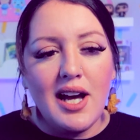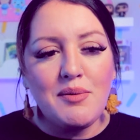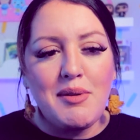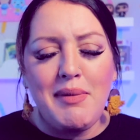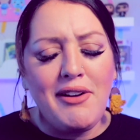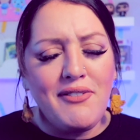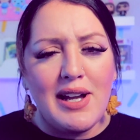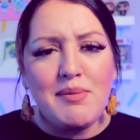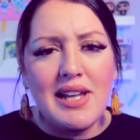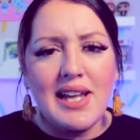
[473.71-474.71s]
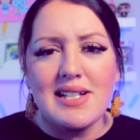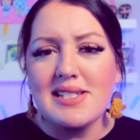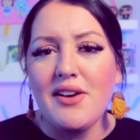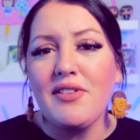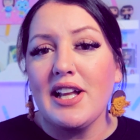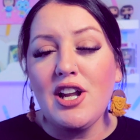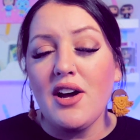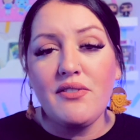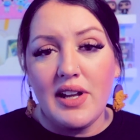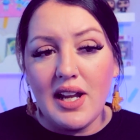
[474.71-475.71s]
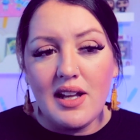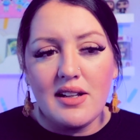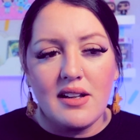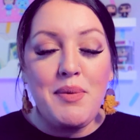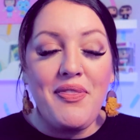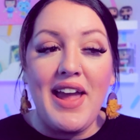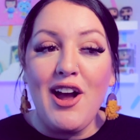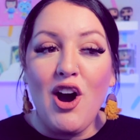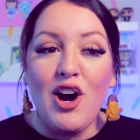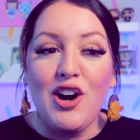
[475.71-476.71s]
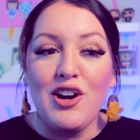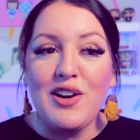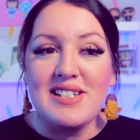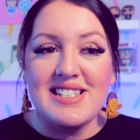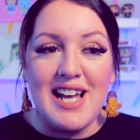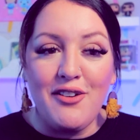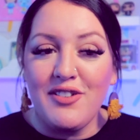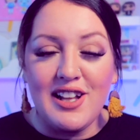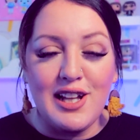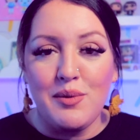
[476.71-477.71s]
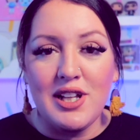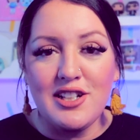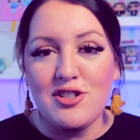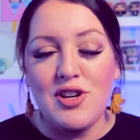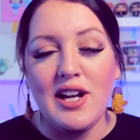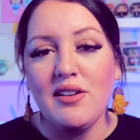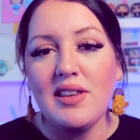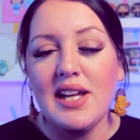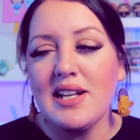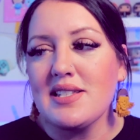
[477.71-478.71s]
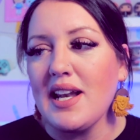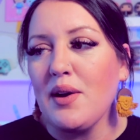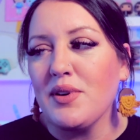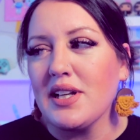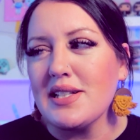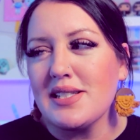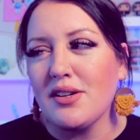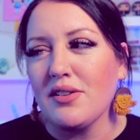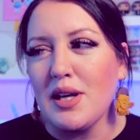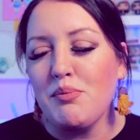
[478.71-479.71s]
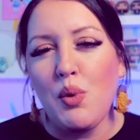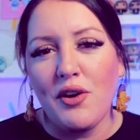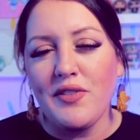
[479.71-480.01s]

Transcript: My family is definitely not vegan, but they are definitely willing to try new things, and I would consider them more